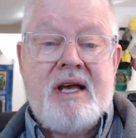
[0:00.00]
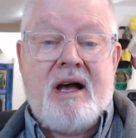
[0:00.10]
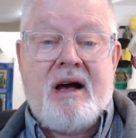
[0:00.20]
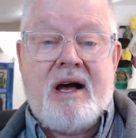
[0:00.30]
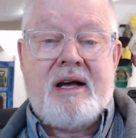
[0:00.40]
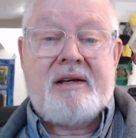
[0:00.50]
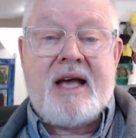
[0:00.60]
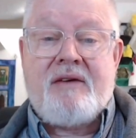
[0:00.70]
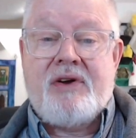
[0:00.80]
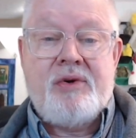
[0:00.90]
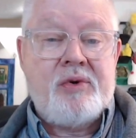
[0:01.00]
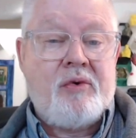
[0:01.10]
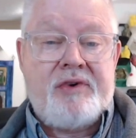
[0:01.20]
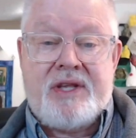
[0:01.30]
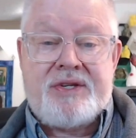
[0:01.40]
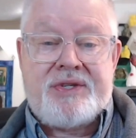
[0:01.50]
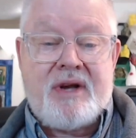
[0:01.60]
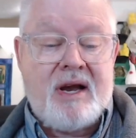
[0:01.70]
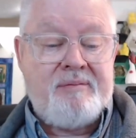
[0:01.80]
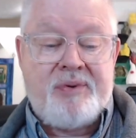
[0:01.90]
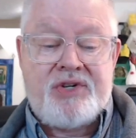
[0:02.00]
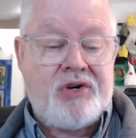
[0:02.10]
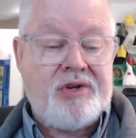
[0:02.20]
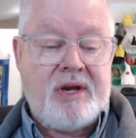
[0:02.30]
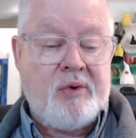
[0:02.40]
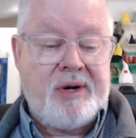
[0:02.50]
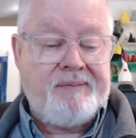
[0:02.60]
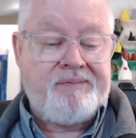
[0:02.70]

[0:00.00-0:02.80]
have a hoot over this. I'm sure they will.